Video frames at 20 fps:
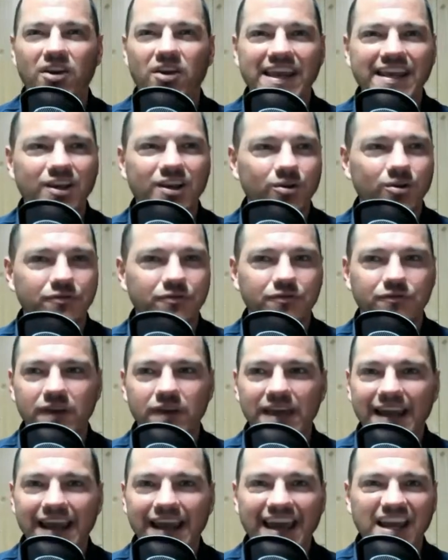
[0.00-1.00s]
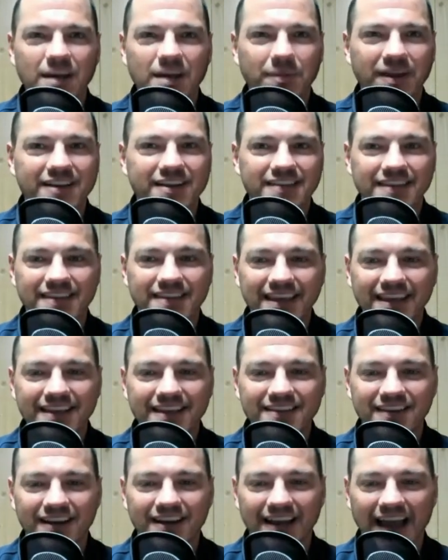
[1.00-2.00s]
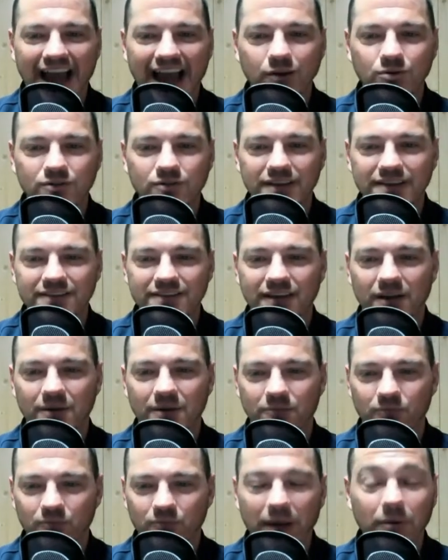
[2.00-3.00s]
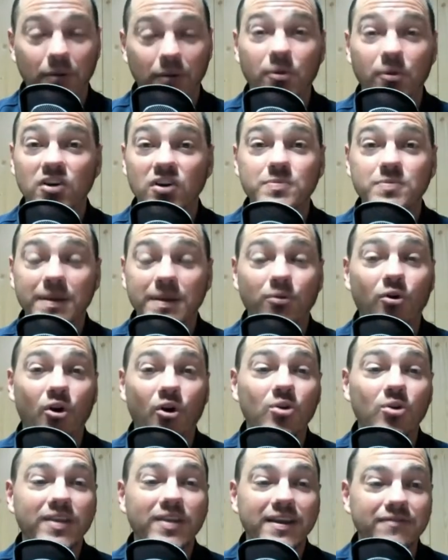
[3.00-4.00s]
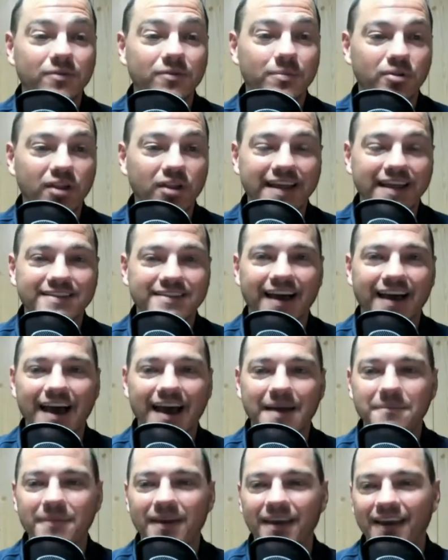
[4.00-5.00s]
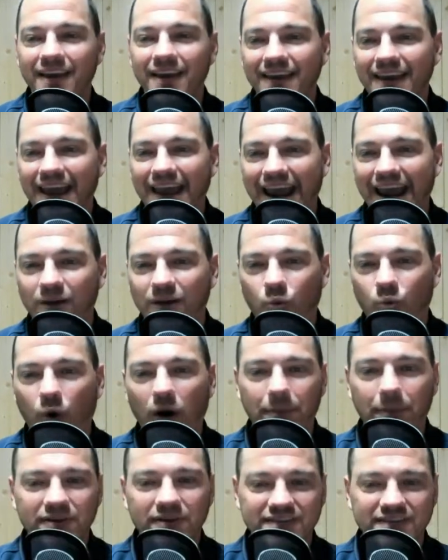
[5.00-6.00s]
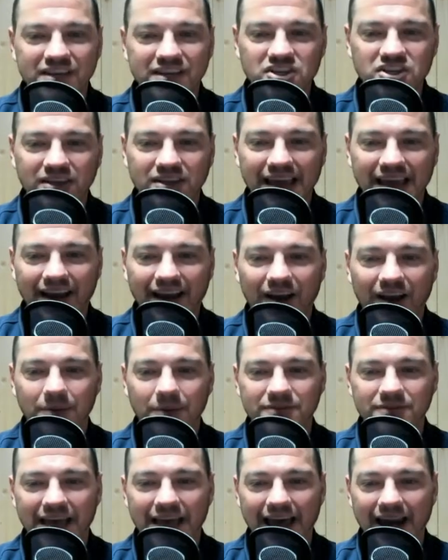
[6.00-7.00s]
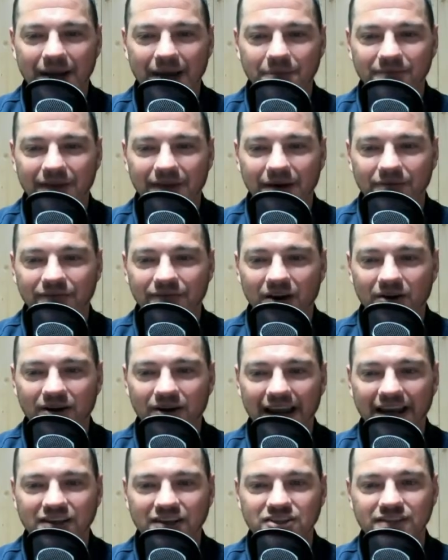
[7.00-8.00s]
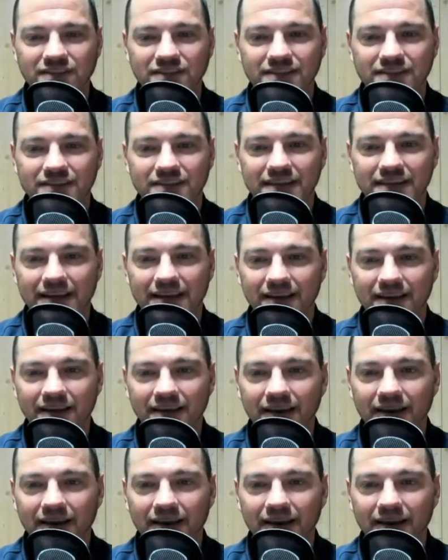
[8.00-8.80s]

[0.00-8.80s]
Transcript: he could fit in, because I think he's going to be able to push people early for playing time, and what position that comes at. I'm very anxious to see.